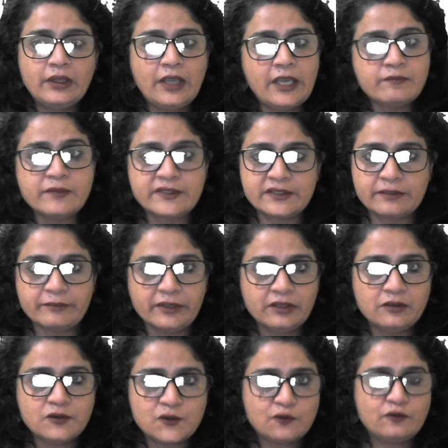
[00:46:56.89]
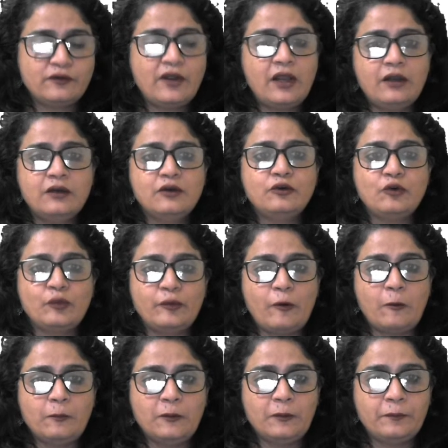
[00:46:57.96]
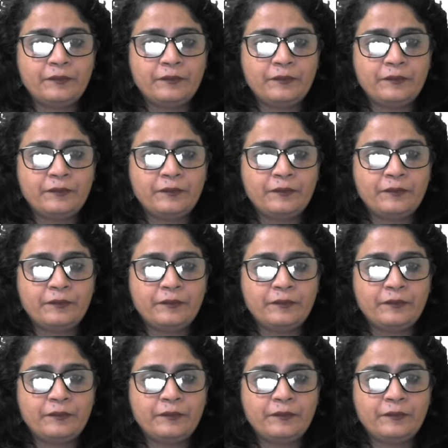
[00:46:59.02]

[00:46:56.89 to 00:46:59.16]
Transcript: Admissible. So far, no problem.